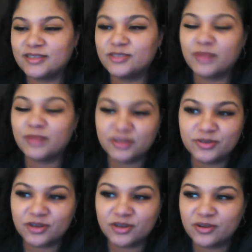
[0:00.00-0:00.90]
My
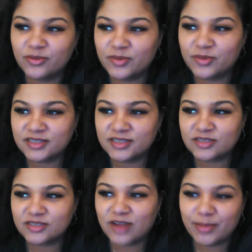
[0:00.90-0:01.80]
tutor was
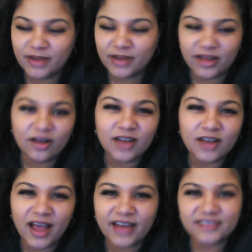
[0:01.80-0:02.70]
describing like
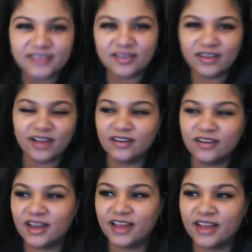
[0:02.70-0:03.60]
online, it's all like
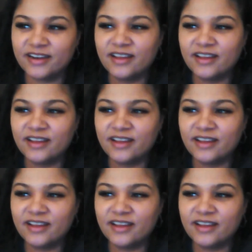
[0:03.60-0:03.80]
online.